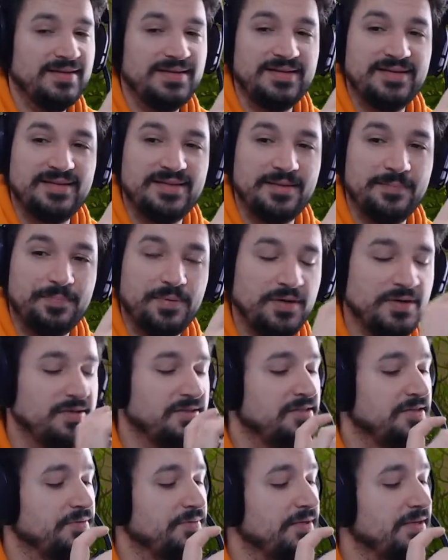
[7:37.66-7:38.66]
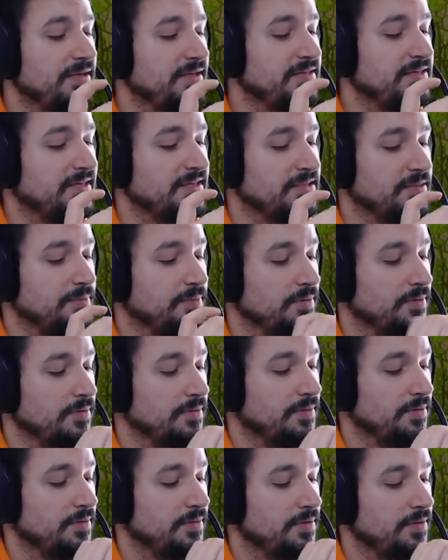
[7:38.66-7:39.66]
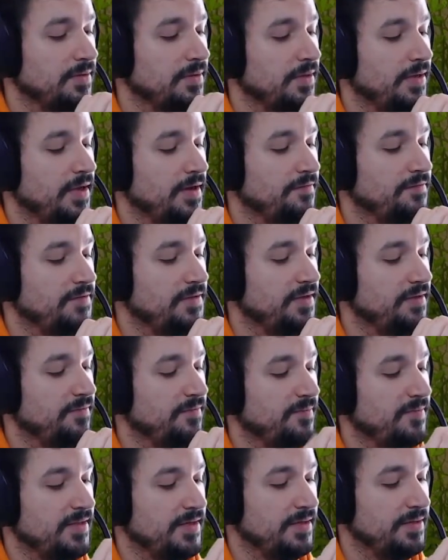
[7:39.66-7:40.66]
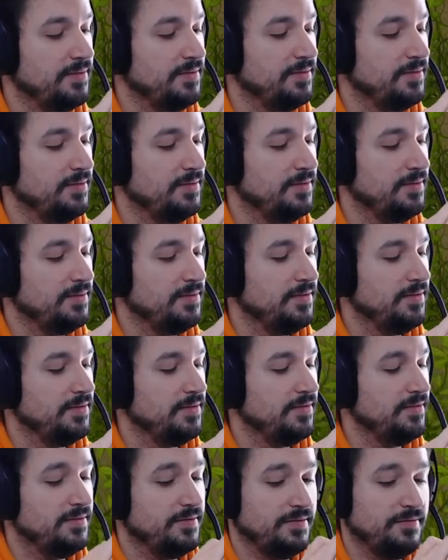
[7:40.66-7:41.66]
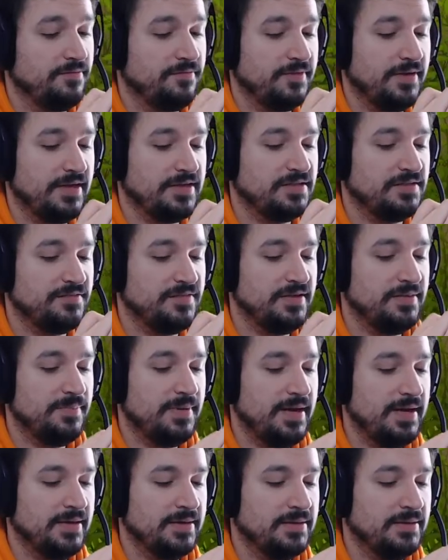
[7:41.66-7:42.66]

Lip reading: the buttons are really accessible. I have to give them that. They have nice feedback.